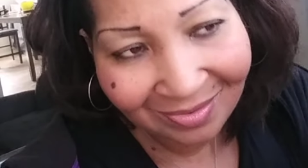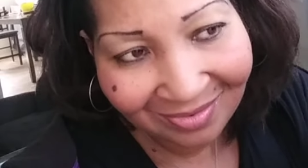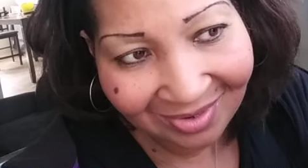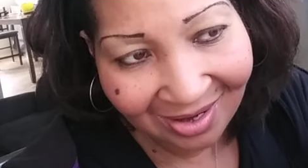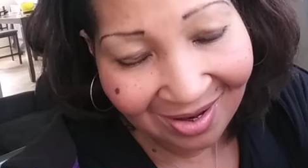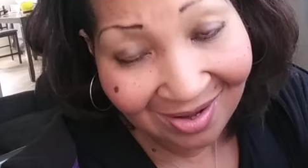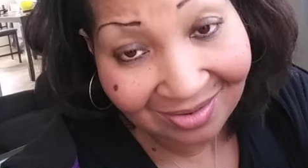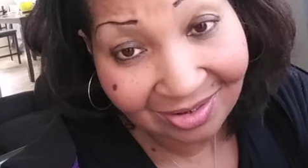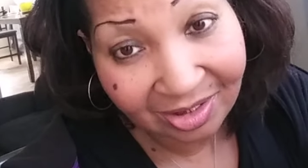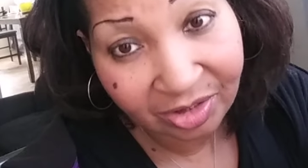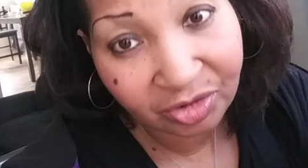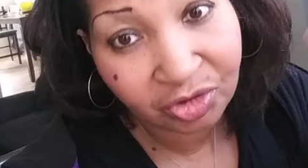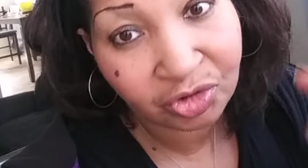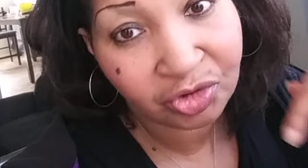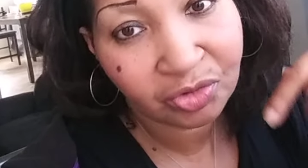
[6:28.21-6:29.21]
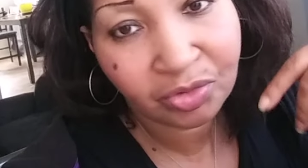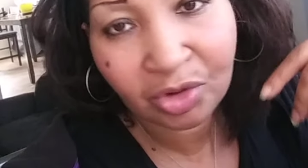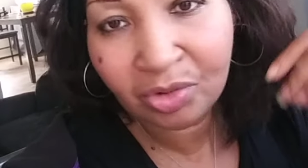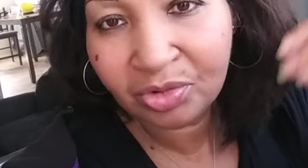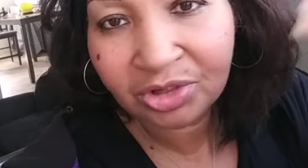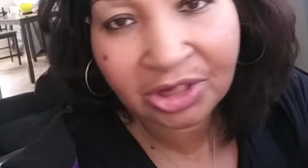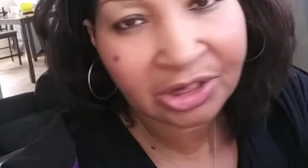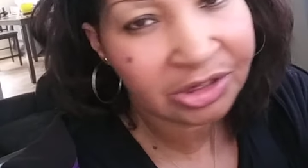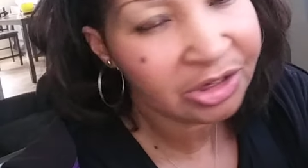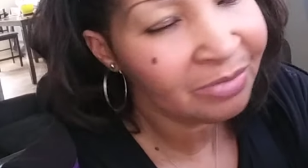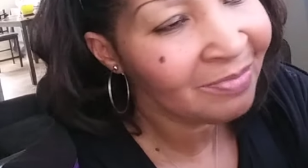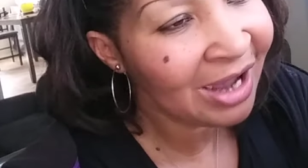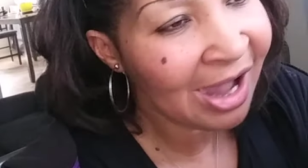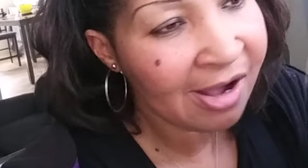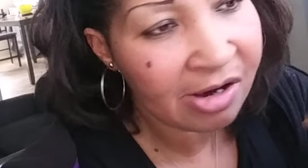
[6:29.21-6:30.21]
knowledge. Don't shut your
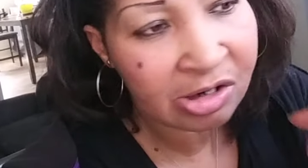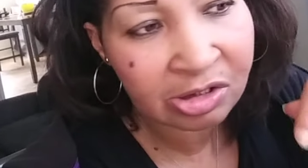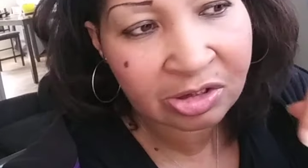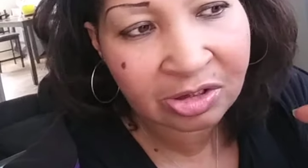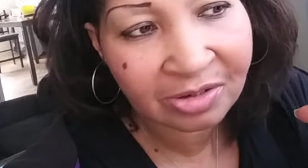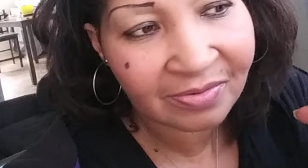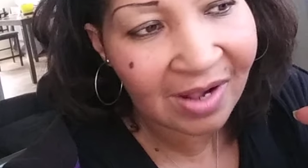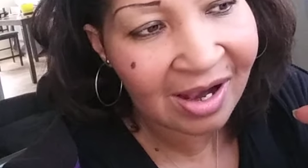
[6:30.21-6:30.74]
mind off.